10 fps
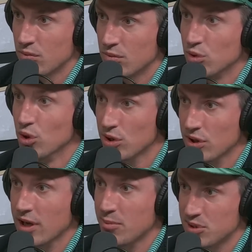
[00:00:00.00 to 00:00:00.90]
looked
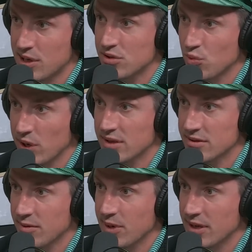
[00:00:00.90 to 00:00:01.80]
like a potential
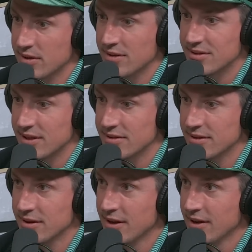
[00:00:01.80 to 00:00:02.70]
weakness coming into the
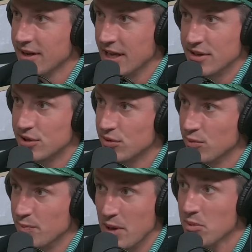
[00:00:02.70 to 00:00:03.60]
season into
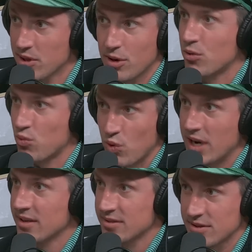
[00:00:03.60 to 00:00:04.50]
maybe their
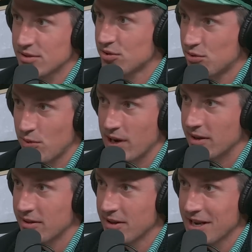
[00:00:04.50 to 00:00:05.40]
greatest
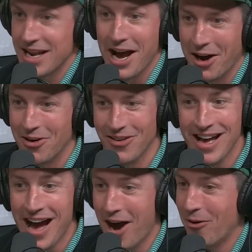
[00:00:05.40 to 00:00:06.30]
strength. And
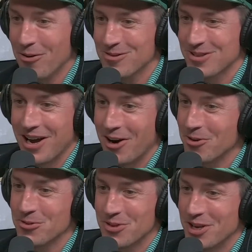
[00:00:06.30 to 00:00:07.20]

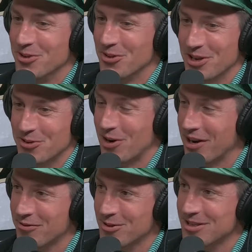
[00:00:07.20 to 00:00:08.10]
how they don't get
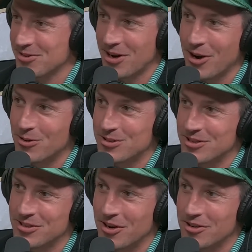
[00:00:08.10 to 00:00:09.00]
credit for this or how it's
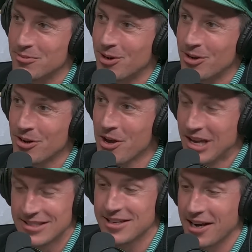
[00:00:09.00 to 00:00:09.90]
untalked about
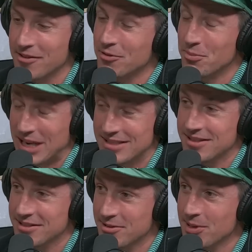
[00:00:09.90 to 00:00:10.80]
is kind of
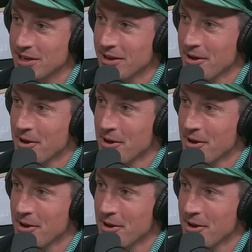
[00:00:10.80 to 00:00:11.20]
amazing to me.